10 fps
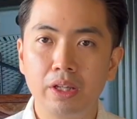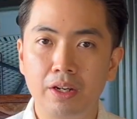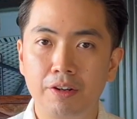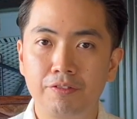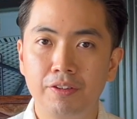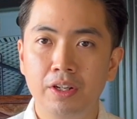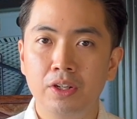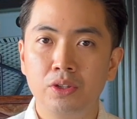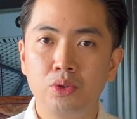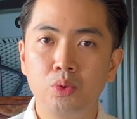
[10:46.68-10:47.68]
enough
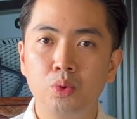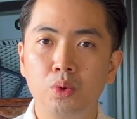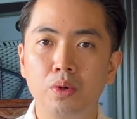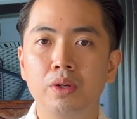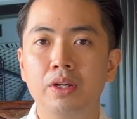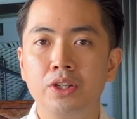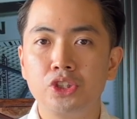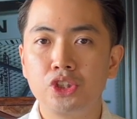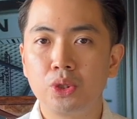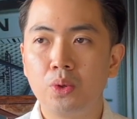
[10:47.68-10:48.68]
to
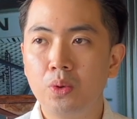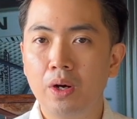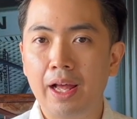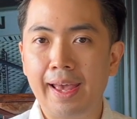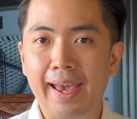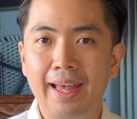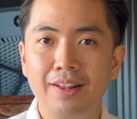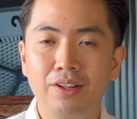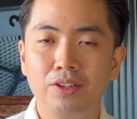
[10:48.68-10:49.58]
show and